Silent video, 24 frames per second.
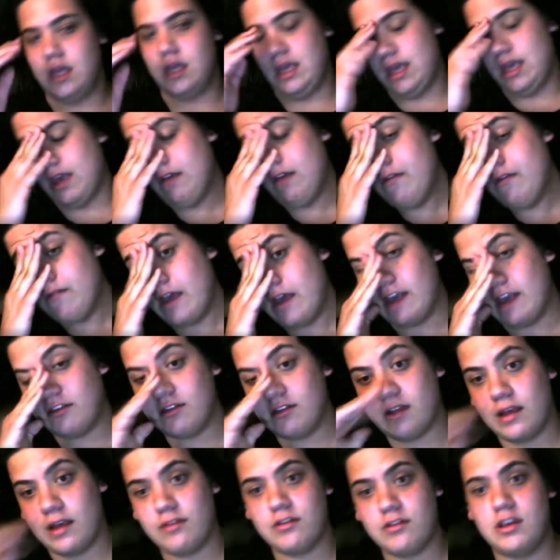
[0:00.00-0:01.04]

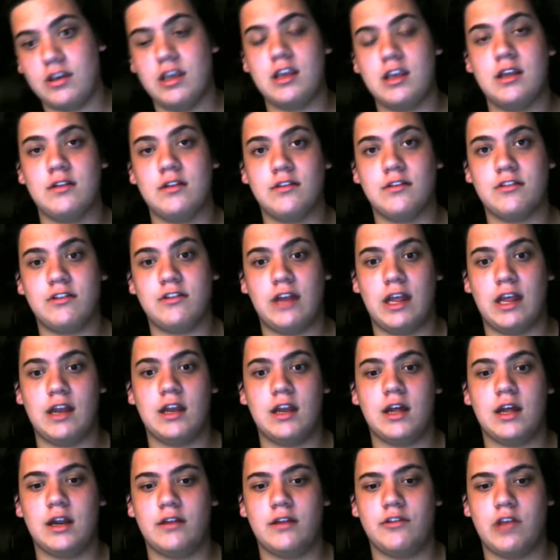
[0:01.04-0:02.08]
Vasilevsky can stand
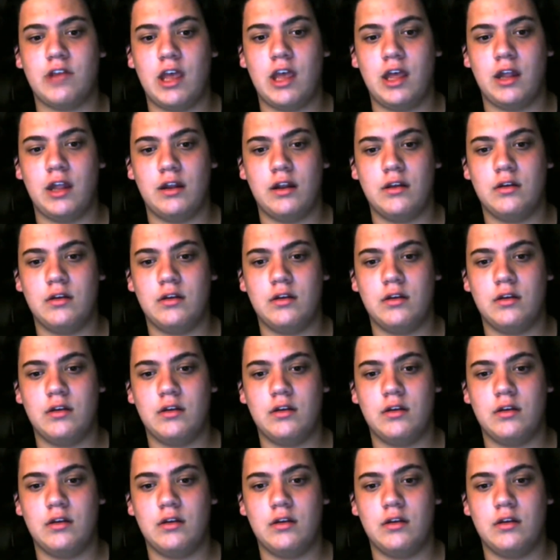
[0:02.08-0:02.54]
on his head.